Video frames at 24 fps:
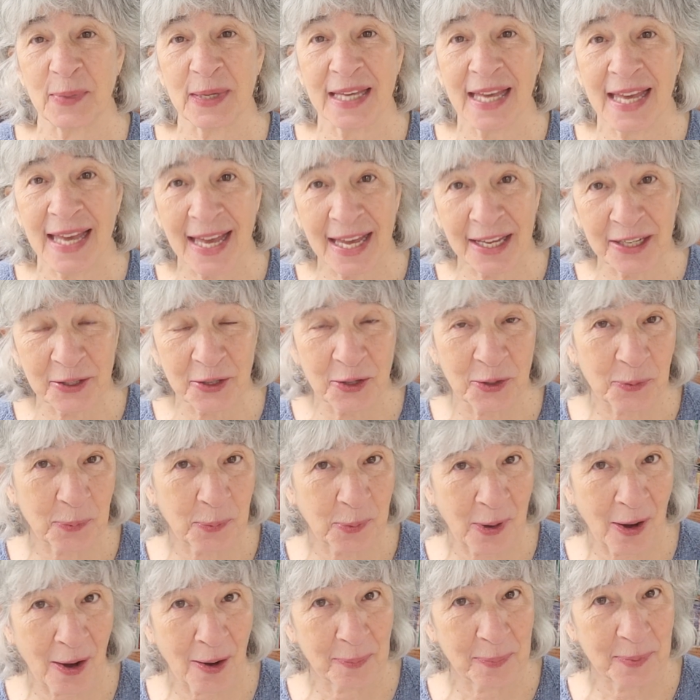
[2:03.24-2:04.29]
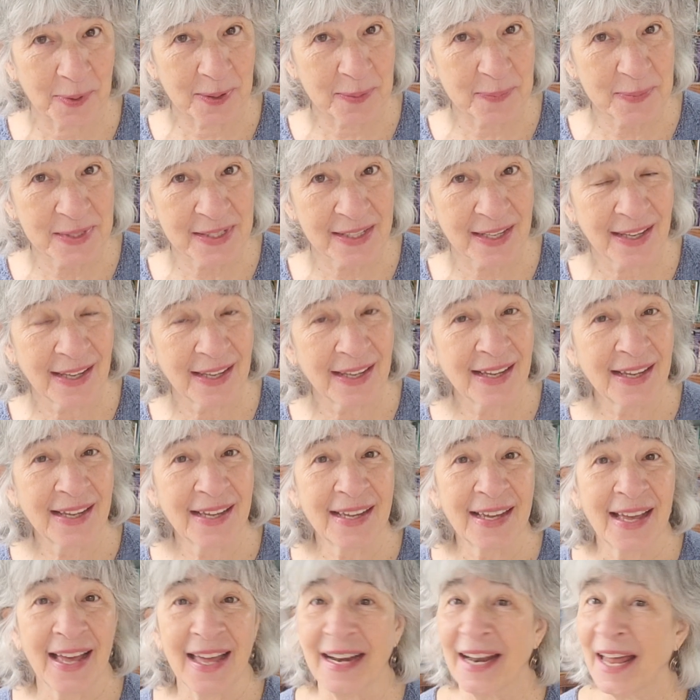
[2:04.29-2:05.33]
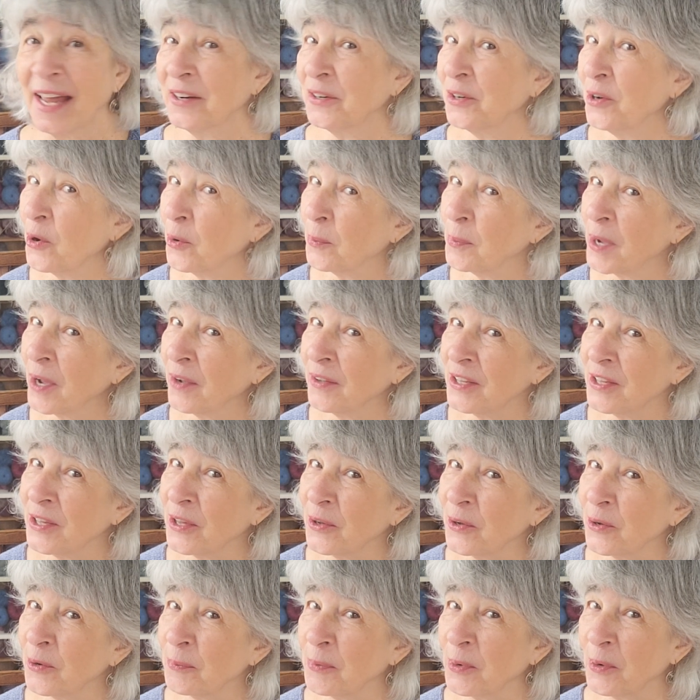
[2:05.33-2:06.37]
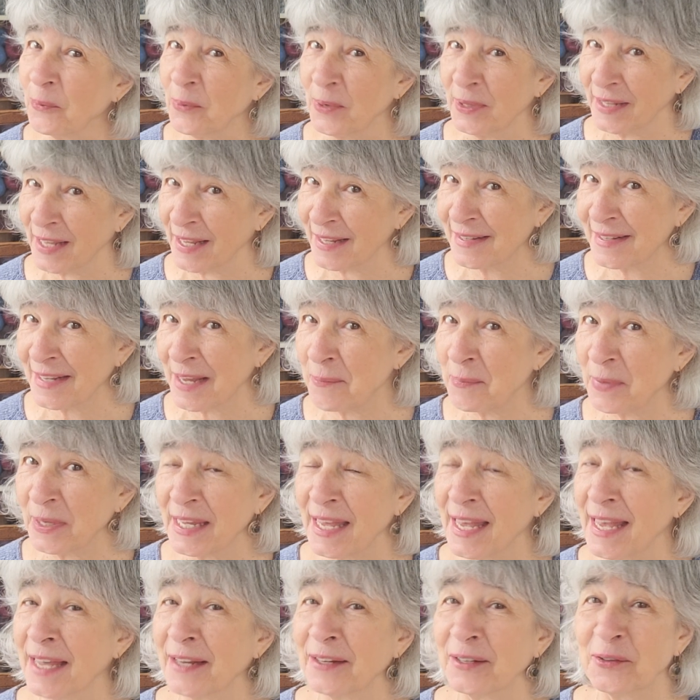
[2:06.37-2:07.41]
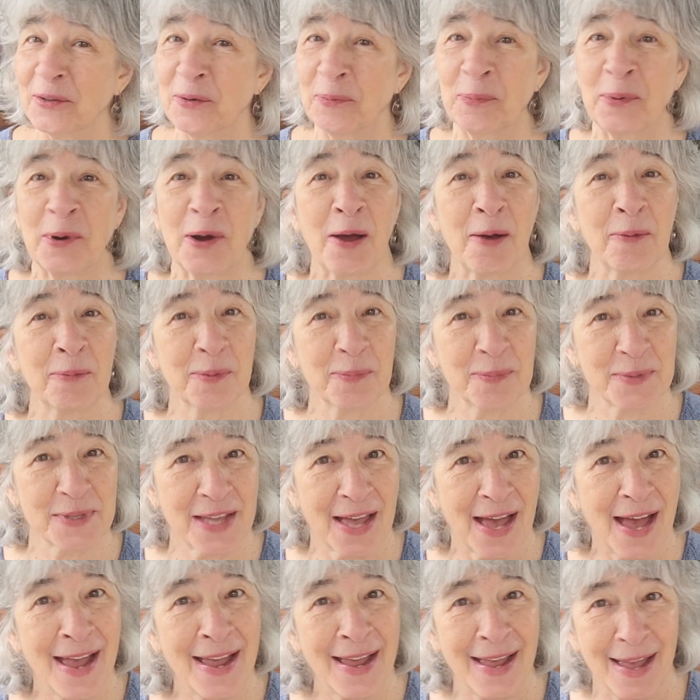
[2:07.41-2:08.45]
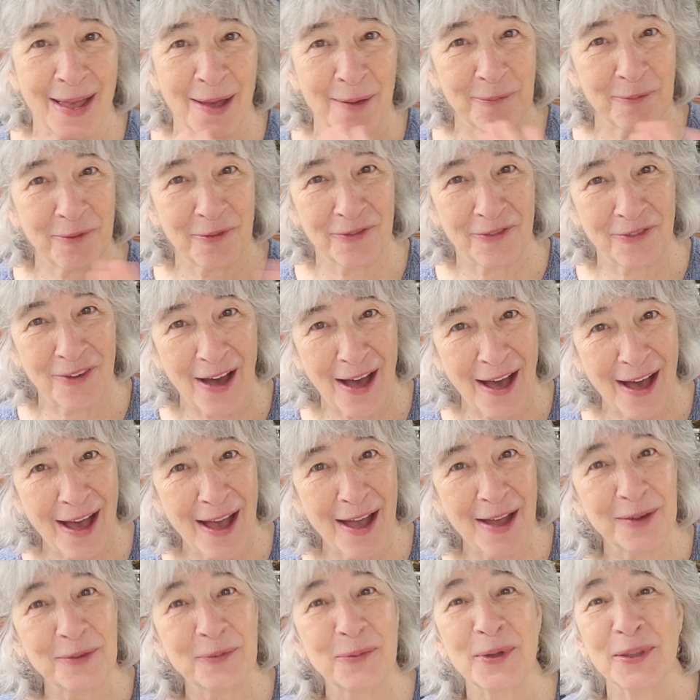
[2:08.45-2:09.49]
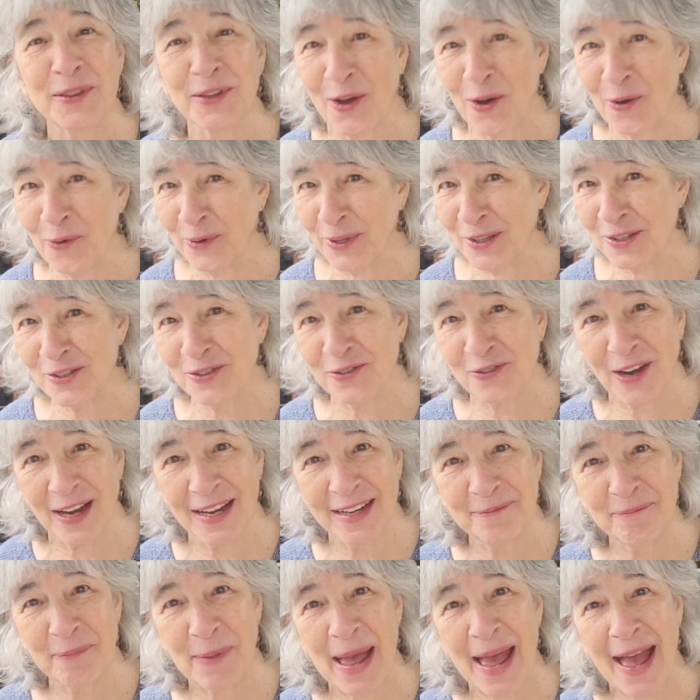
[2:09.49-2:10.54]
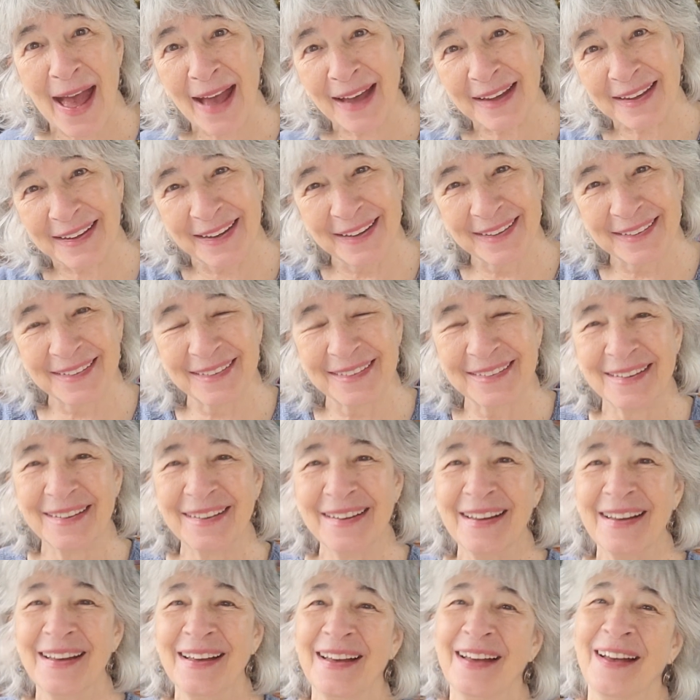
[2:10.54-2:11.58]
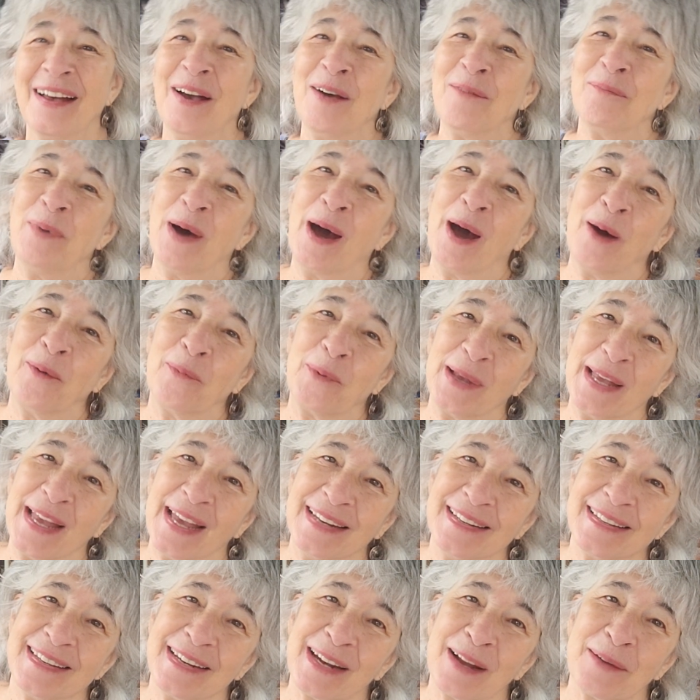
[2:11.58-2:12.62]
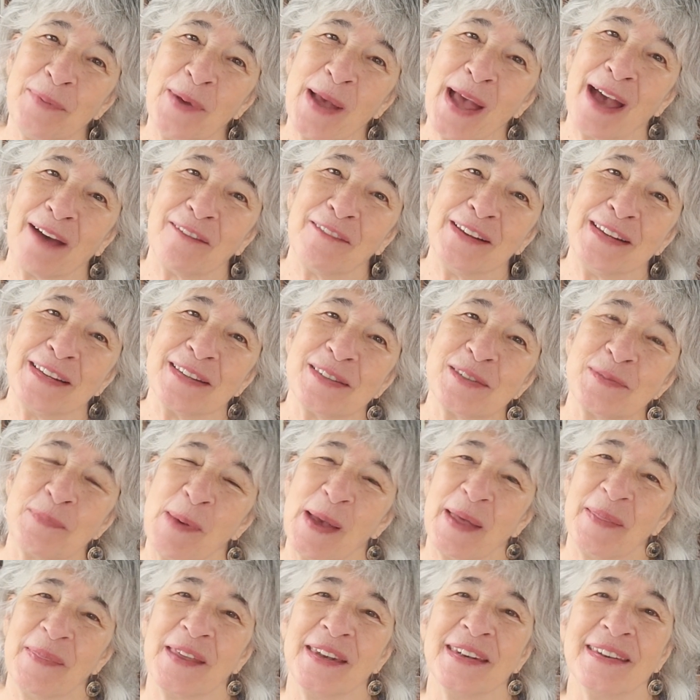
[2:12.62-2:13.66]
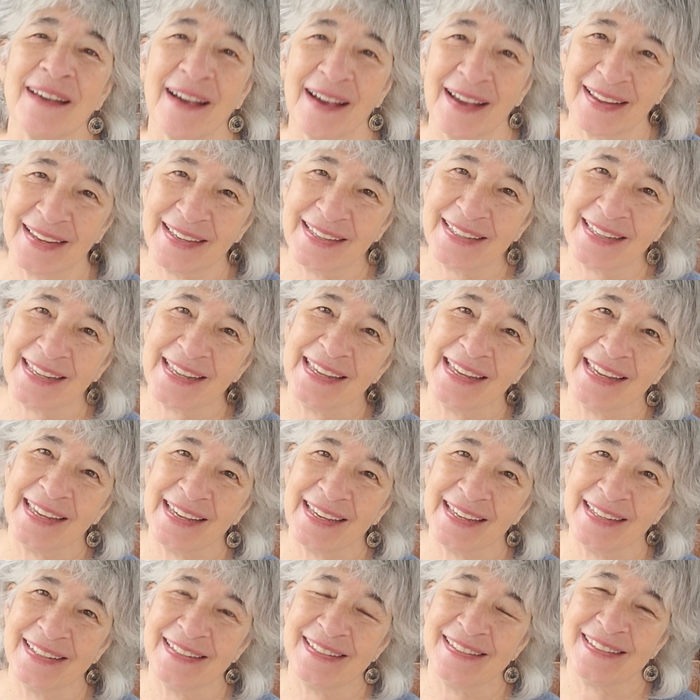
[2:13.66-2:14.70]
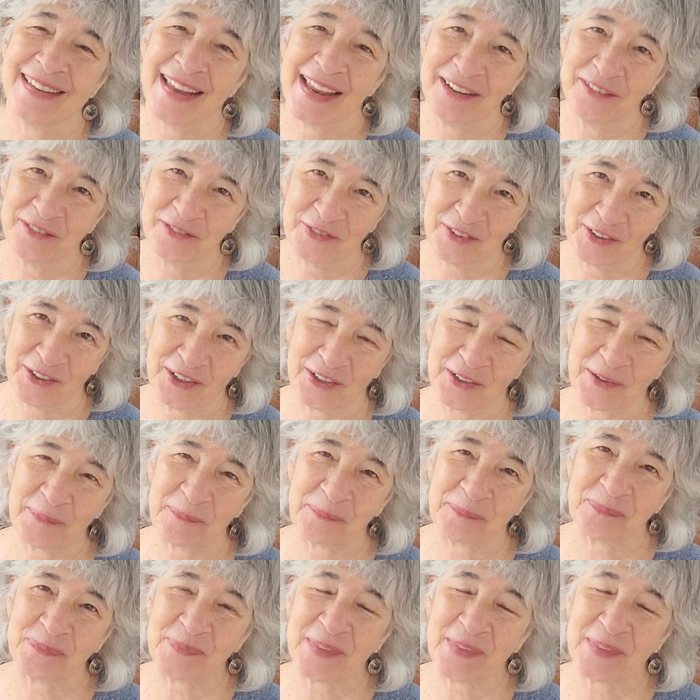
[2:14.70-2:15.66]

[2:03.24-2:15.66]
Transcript: of mechanical problems. And I don't know about you, but when they say mechanical problems, I am fine with going straight back. But we ended up having to spend the night in Denver,